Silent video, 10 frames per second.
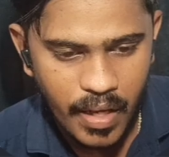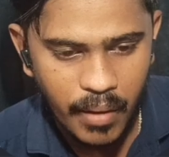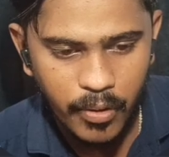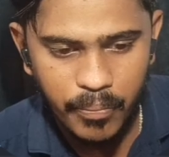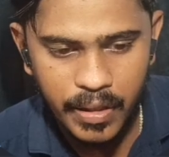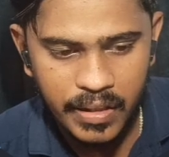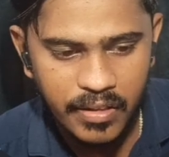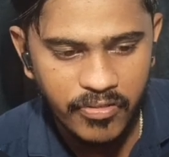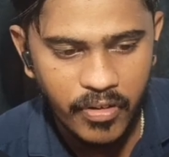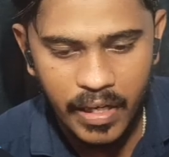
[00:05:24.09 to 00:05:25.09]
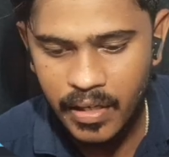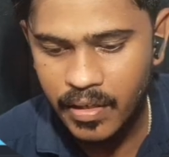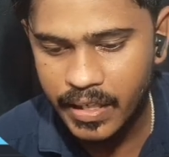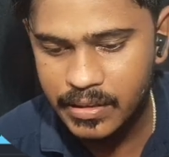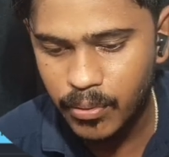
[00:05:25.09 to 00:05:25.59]
I'm opening the file
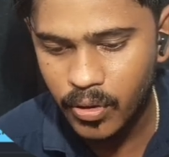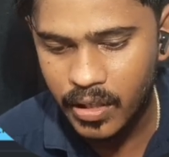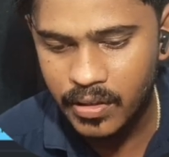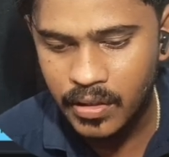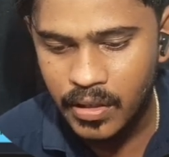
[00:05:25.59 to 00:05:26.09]
explorer.